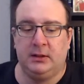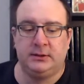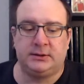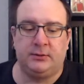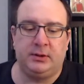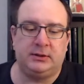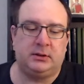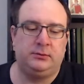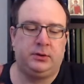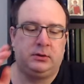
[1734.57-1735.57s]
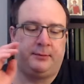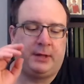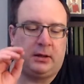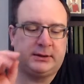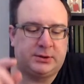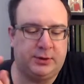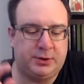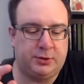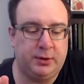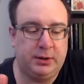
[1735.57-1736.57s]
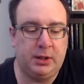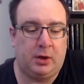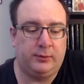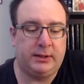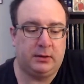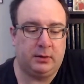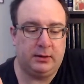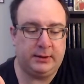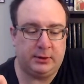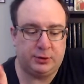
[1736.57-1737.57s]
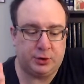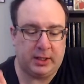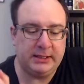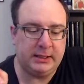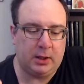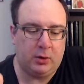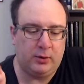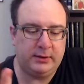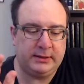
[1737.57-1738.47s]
So, long story short, no, they're trying to go.